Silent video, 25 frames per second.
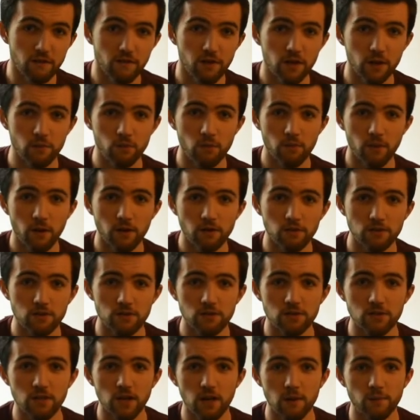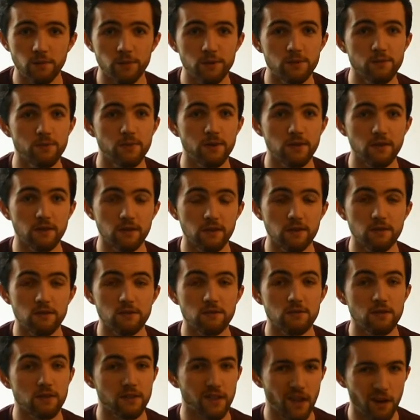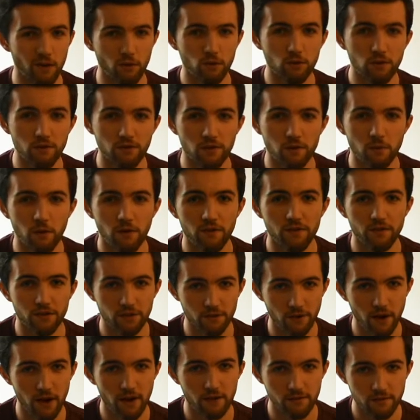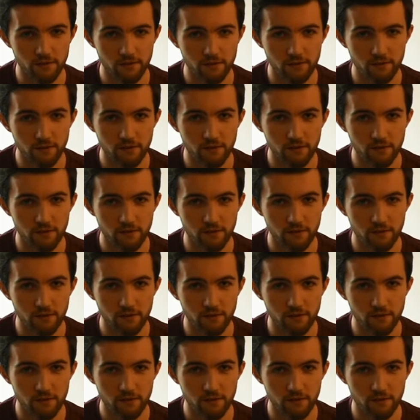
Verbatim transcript: for the propulsion type that's being used to get all of them off the ground.